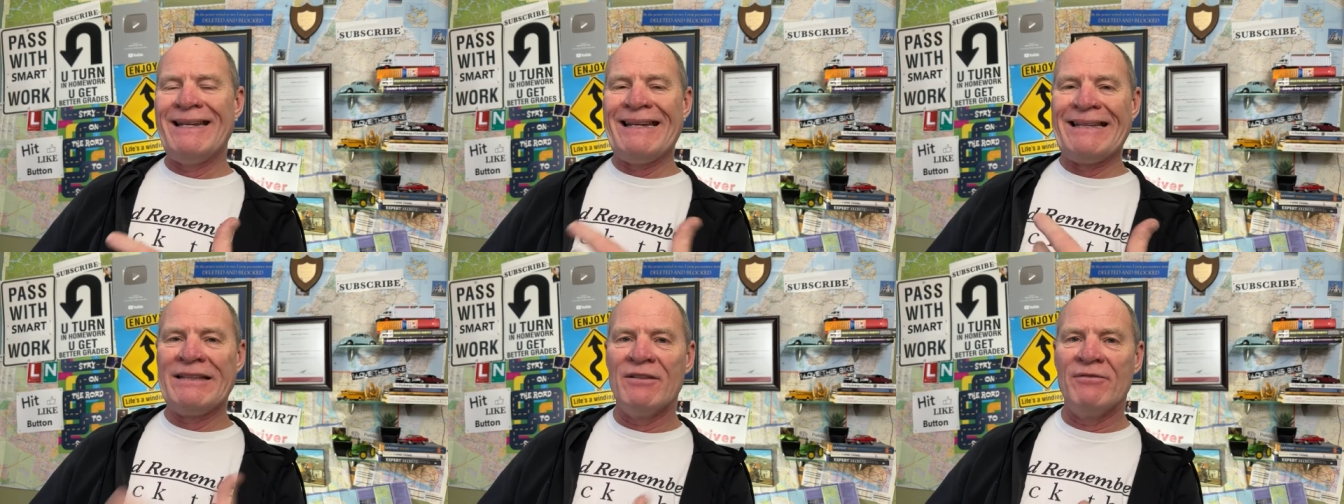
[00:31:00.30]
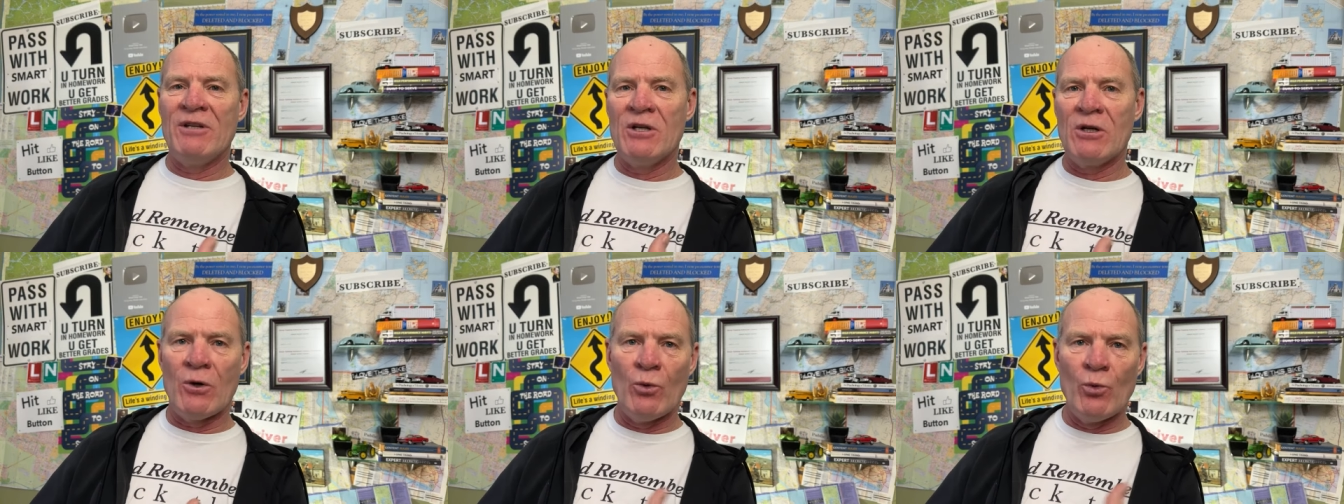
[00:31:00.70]
in the
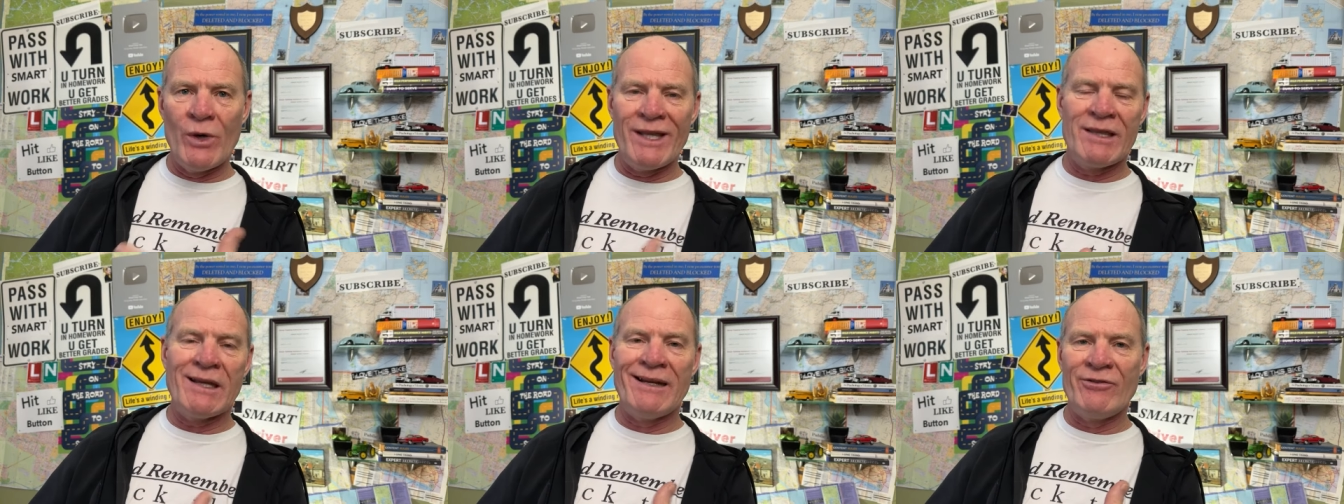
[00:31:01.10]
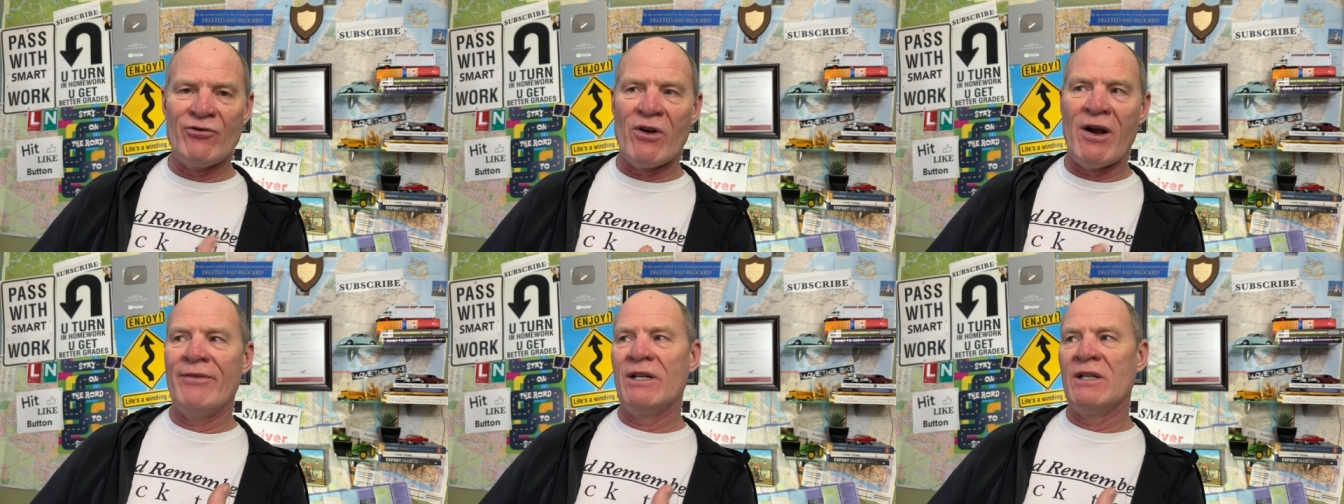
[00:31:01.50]
vehicle with a
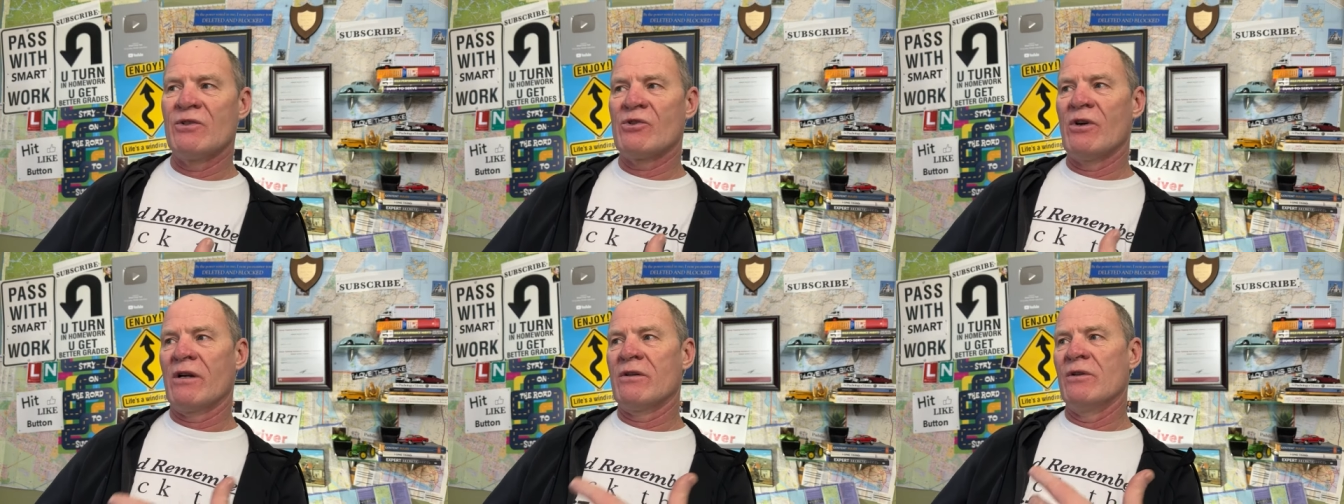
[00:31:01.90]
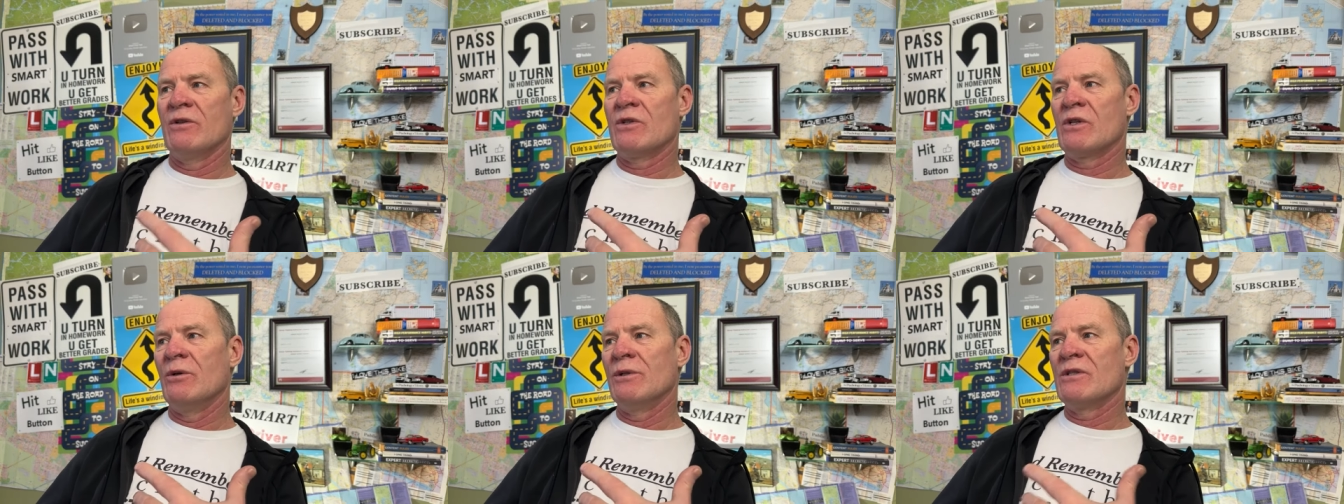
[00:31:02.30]
driving instructor.
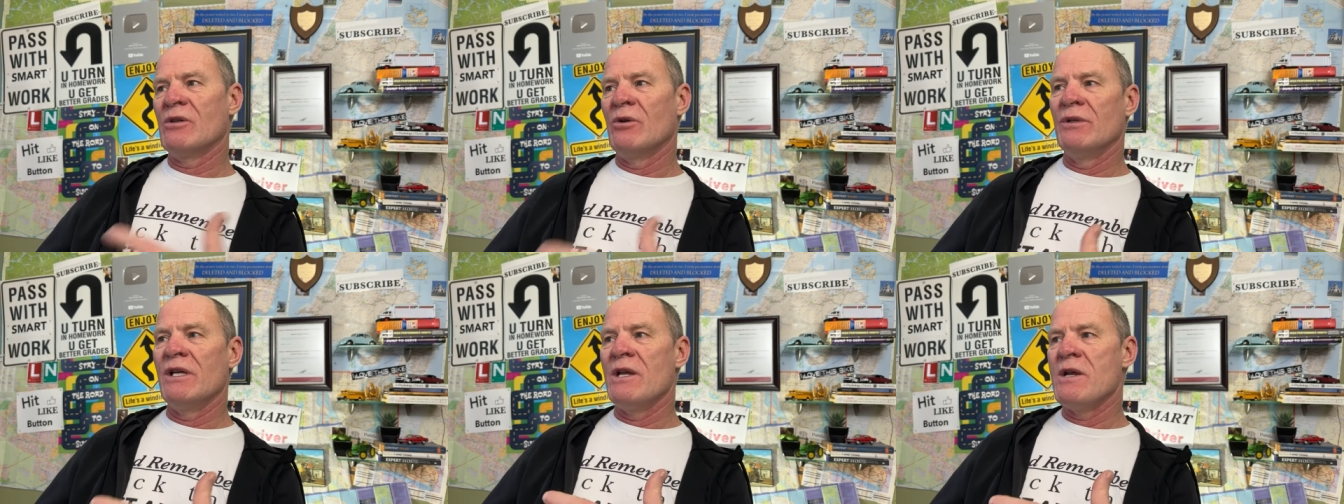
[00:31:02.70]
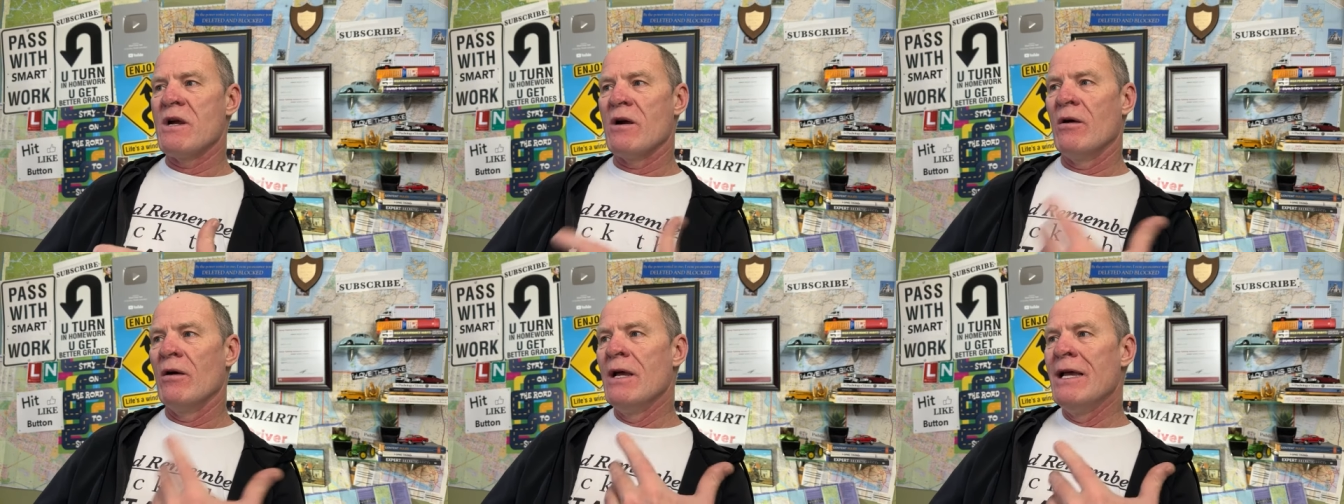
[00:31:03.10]
So it's only a
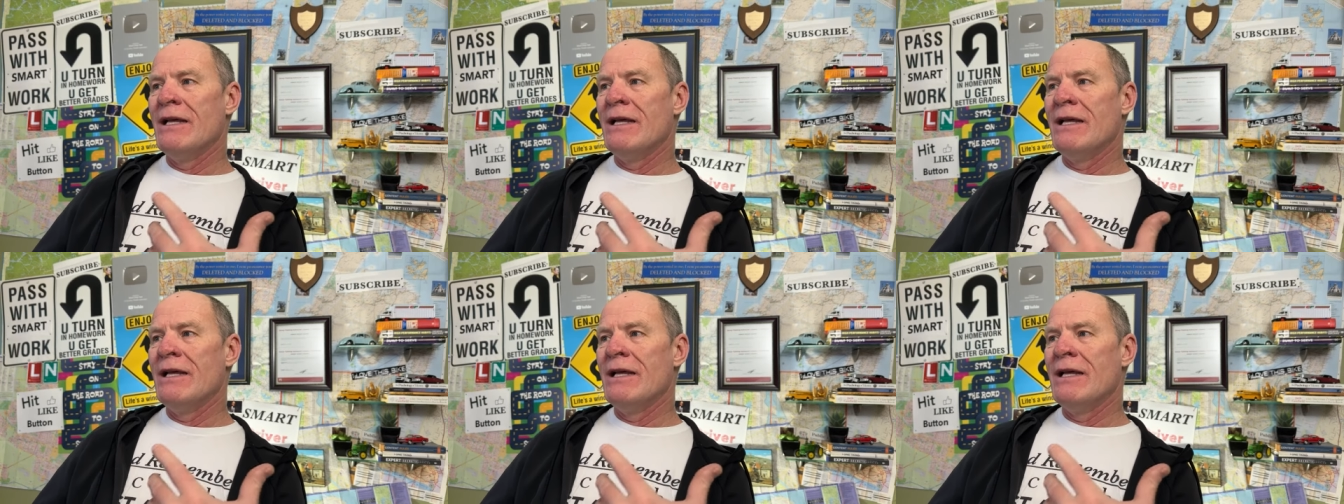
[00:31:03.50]
year.